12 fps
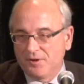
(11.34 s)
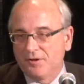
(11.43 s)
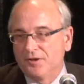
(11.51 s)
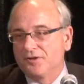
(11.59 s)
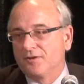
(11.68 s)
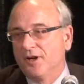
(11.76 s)
we're
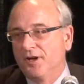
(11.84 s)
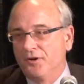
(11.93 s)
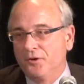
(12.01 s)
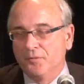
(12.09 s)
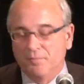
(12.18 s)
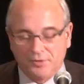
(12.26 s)
going to try
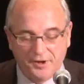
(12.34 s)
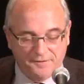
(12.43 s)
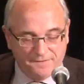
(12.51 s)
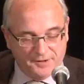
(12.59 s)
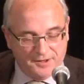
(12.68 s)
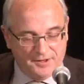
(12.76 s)
and do
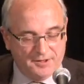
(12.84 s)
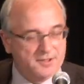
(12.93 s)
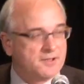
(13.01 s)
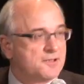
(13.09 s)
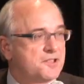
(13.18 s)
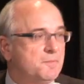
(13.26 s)
briefly
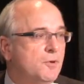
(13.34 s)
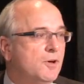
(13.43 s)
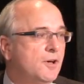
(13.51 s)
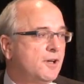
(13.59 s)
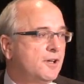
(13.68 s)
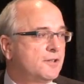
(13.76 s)
uh, this
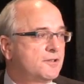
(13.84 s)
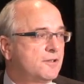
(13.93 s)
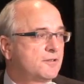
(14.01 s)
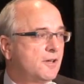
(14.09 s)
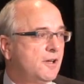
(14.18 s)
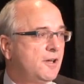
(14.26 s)
morning is to
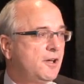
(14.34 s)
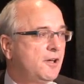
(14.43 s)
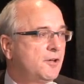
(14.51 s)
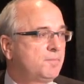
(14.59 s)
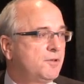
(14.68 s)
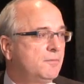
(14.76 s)
try and
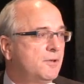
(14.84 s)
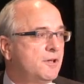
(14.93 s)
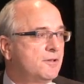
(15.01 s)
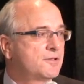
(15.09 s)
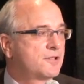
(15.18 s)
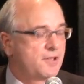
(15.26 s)
help you
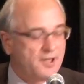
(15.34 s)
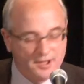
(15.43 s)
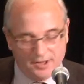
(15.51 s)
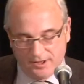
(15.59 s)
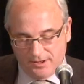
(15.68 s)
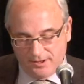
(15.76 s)

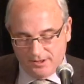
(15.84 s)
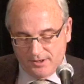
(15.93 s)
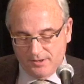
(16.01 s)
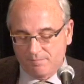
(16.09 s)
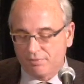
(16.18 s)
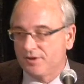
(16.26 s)
understand
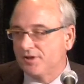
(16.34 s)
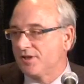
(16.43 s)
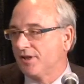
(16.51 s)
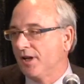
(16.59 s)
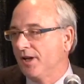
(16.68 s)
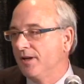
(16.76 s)
and
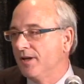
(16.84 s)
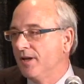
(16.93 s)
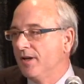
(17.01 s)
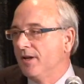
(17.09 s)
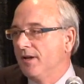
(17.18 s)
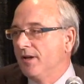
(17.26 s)
appreciate
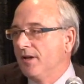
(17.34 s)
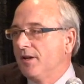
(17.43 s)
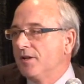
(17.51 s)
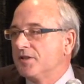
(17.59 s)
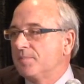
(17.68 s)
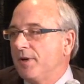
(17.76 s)

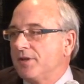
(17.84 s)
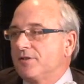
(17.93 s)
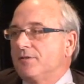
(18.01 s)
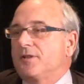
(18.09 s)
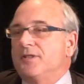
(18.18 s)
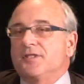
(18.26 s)
the
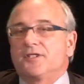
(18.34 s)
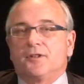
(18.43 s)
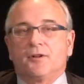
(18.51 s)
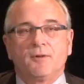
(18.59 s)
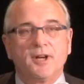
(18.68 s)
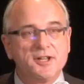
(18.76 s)
special
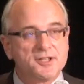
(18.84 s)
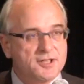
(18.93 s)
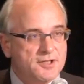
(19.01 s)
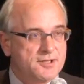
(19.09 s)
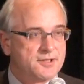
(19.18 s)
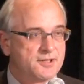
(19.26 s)

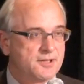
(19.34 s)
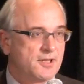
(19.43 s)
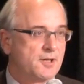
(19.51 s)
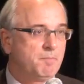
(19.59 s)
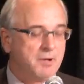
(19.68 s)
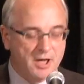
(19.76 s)
considerations
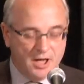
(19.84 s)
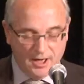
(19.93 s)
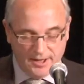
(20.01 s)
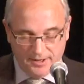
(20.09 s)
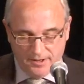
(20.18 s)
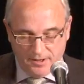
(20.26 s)
that
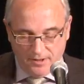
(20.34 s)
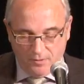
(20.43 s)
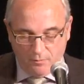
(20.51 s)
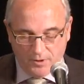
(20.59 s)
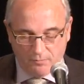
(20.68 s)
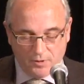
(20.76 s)
apply
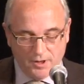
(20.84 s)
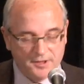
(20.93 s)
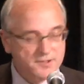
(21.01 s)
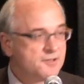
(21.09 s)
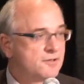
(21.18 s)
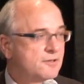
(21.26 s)
when one
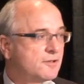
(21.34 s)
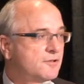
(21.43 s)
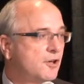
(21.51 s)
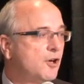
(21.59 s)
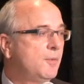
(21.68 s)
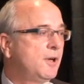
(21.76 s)
is
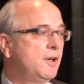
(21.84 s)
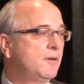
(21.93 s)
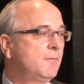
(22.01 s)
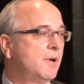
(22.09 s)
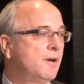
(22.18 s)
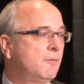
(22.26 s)

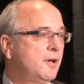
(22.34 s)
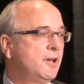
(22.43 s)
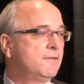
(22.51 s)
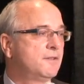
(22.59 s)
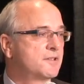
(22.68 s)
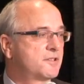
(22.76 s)
determining by way
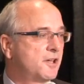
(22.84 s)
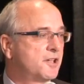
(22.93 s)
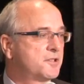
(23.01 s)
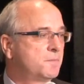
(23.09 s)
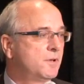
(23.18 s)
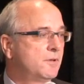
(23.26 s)
of an
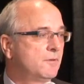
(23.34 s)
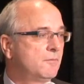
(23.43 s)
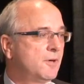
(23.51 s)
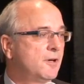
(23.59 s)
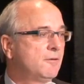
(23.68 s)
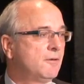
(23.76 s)
assessment
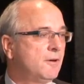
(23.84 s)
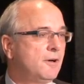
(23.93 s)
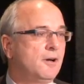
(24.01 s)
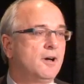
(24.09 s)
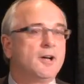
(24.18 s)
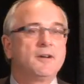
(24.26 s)
whether or
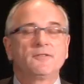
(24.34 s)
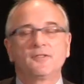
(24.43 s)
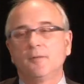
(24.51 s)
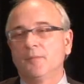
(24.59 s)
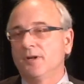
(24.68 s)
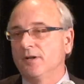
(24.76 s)
not
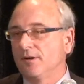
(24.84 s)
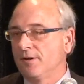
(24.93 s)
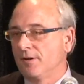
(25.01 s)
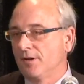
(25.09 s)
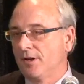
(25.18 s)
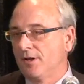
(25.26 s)
someone under
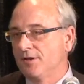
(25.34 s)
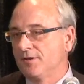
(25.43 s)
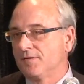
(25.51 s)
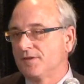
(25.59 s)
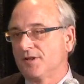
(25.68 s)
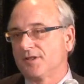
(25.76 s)
the age
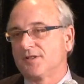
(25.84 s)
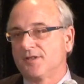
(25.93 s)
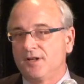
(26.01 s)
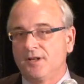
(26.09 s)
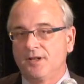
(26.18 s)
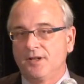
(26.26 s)
of
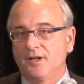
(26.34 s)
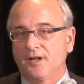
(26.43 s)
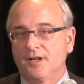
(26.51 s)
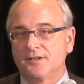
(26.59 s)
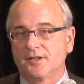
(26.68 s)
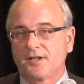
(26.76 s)
16
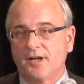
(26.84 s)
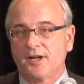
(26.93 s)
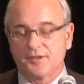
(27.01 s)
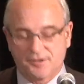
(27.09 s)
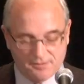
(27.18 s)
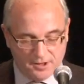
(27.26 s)
has a
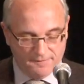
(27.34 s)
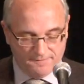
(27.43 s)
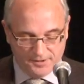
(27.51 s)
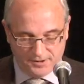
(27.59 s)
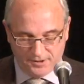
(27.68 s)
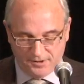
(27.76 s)

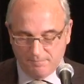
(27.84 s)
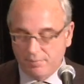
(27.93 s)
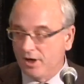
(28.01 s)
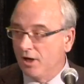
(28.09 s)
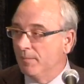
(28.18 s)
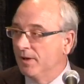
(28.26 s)
catastrophic
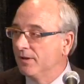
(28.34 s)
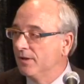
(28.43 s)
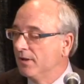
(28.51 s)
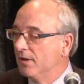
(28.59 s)
impairment.